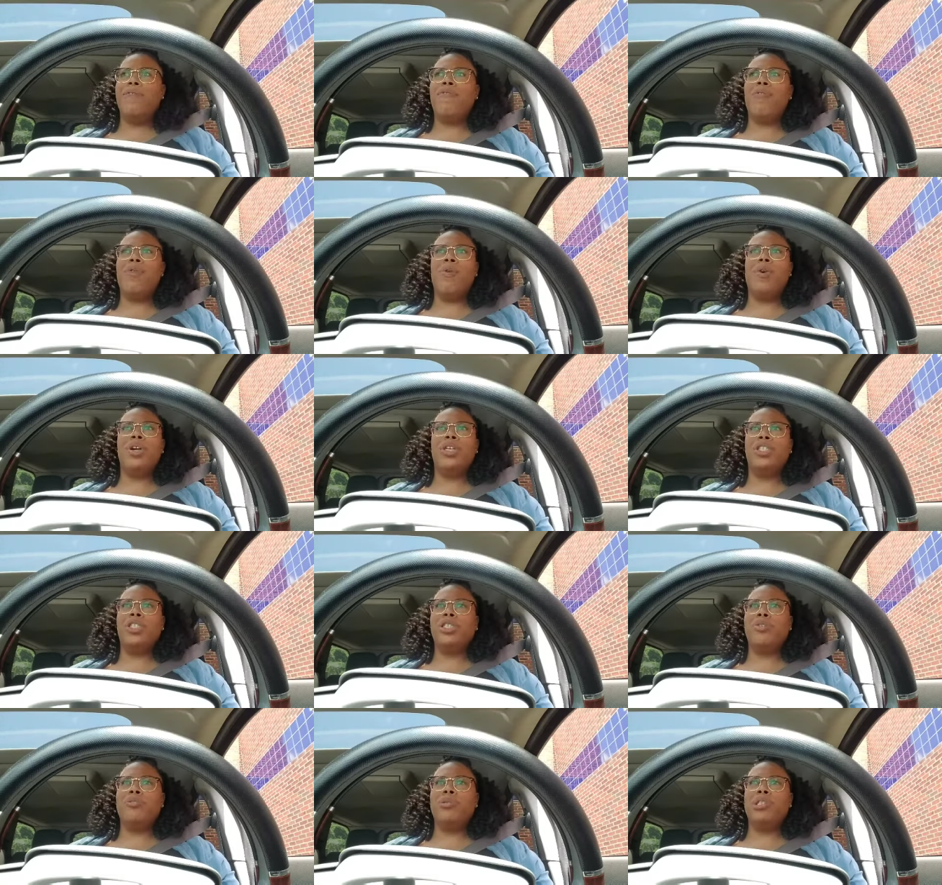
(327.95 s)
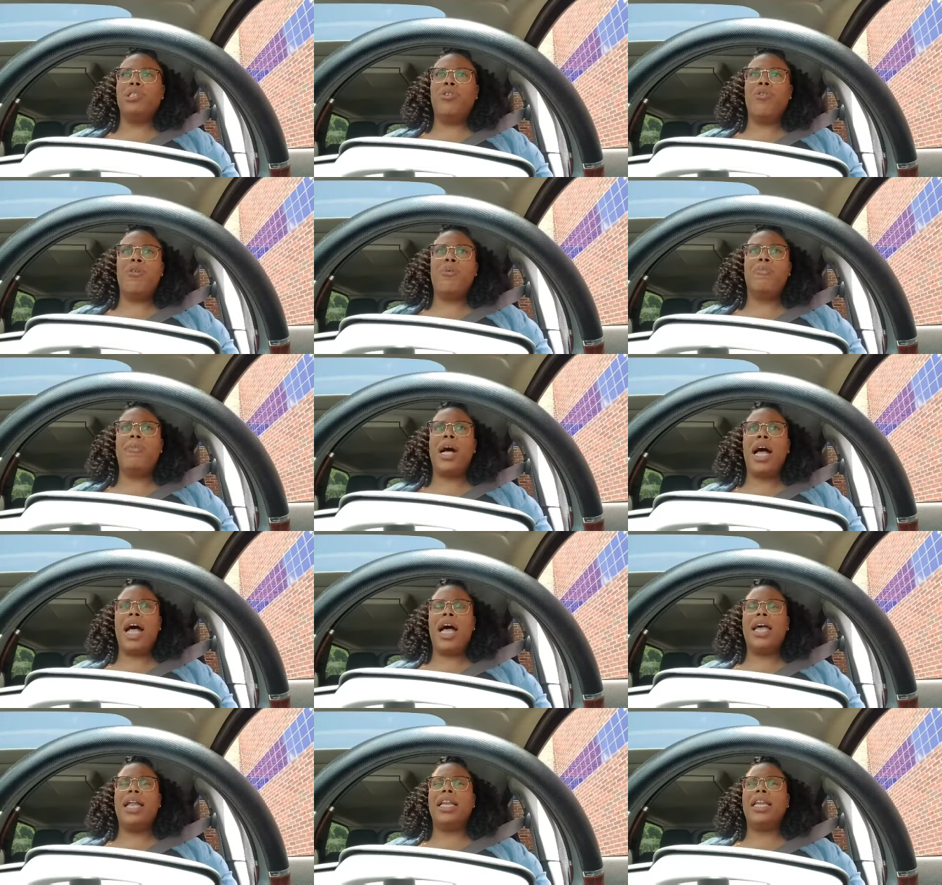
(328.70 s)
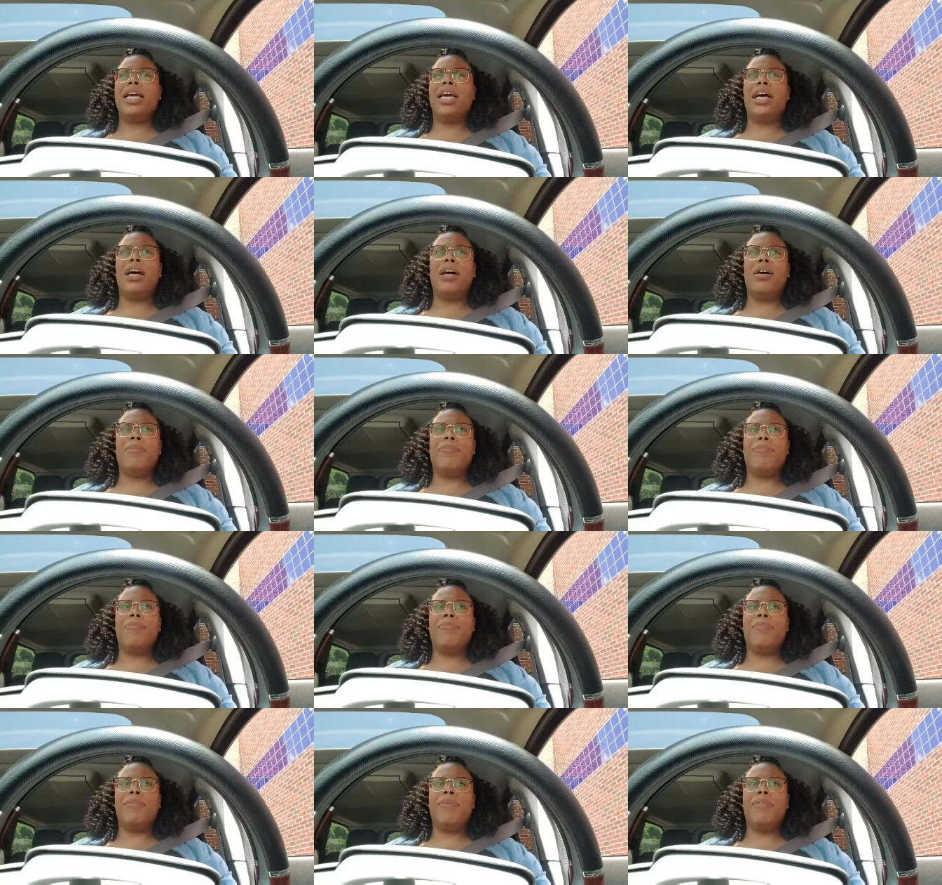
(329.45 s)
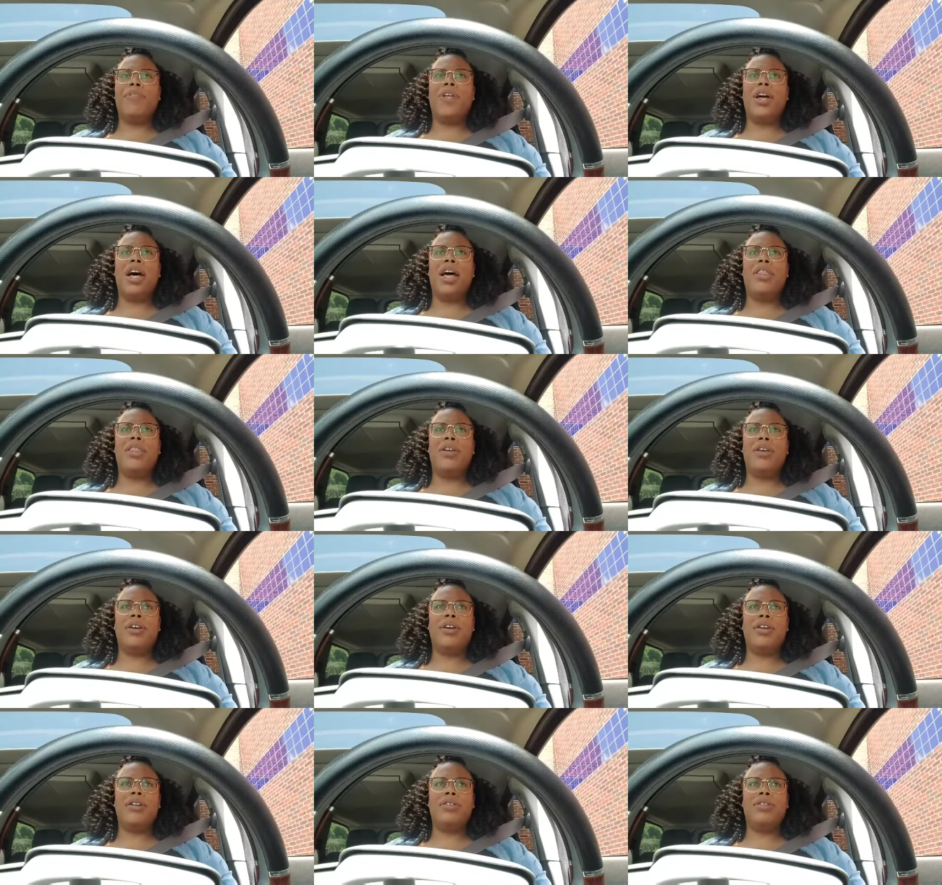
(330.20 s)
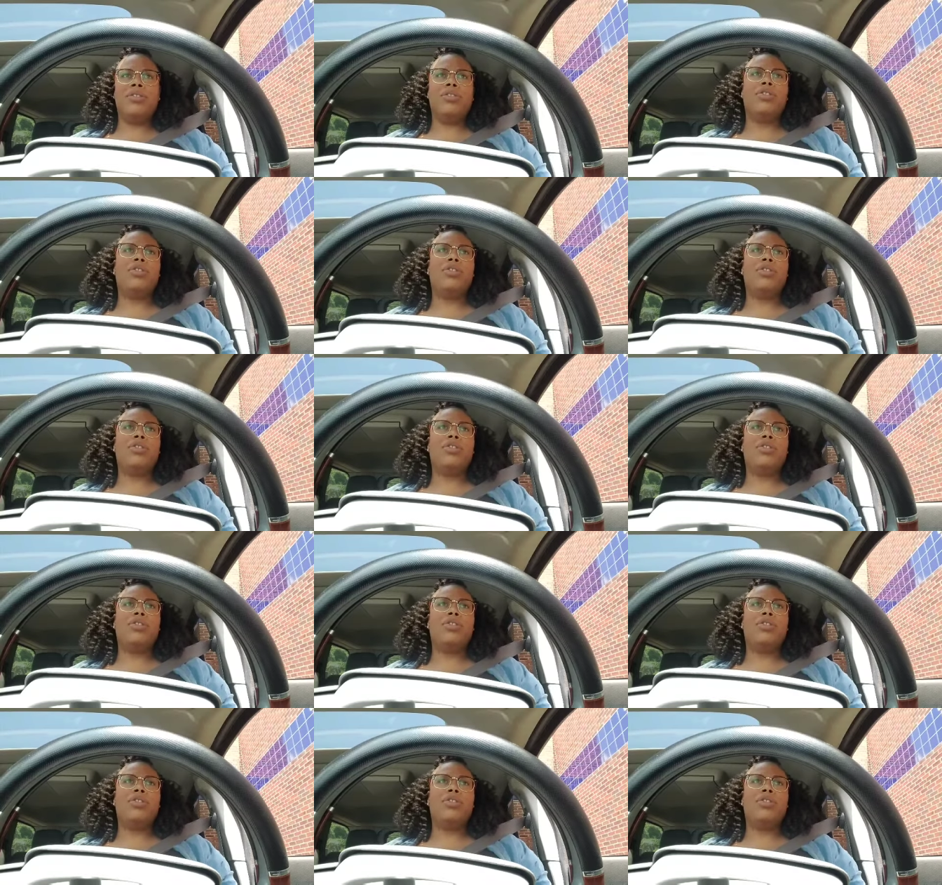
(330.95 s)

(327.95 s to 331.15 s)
Of course, she was going behind the um the other.